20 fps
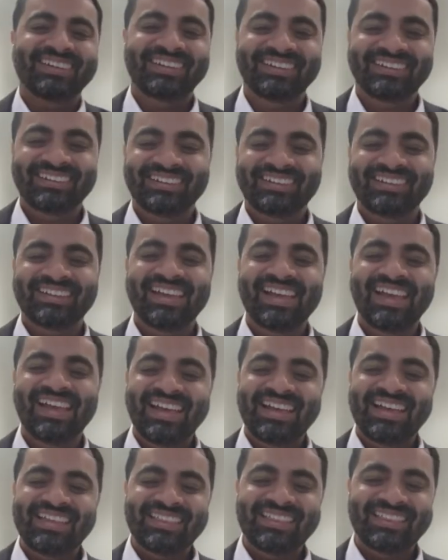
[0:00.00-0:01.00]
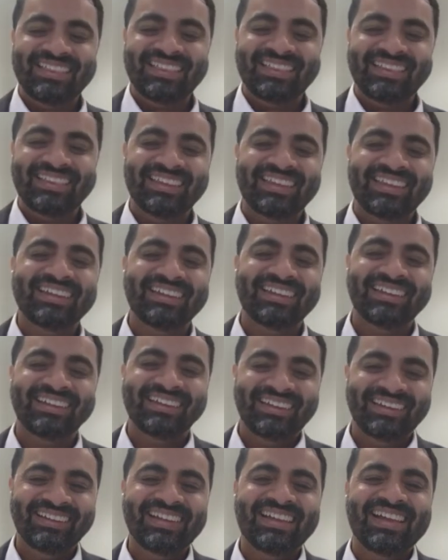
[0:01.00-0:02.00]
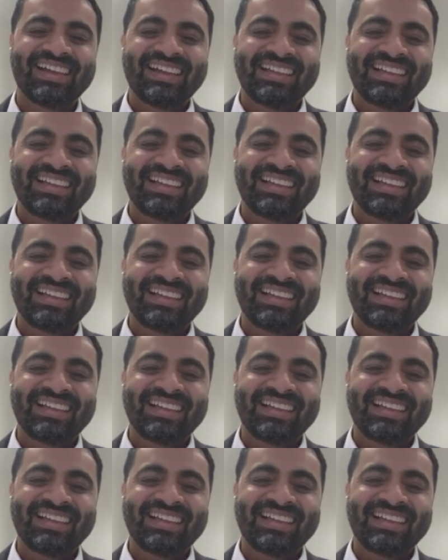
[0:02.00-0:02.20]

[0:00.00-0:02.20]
Okay. Well, I love to your